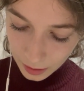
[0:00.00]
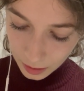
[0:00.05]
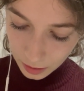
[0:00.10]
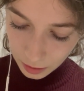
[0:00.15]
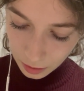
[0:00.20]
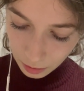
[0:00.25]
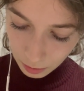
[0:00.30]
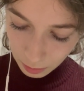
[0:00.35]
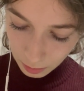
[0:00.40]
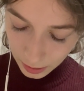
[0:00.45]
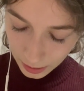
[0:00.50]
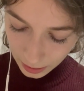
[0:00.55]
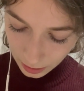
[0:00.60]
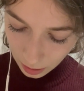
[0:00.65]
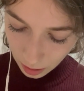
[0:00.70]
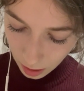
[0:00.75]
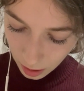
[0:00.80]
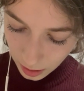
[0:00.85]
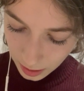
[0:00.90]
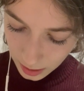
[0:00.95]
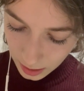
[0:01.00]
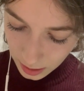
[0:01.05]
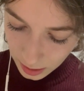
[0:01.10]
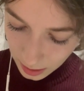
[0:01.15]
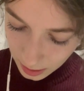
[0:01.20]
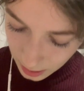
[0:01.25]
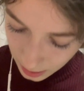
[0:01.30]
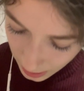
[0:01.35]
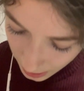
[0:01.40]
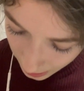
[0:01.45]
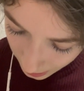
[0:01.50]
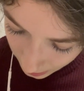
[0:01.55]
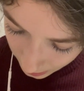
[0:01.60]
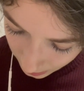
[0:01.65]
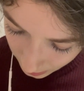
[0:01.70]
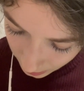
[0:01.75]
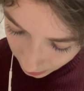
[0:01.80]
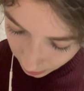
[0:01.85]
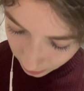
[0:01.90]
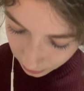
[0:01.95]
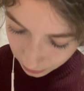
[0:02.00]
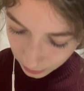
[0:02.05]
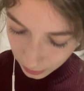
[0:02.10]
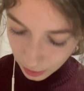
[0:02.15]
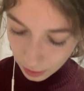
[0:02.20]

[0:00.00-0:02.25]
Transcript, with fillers: You know what causes that? If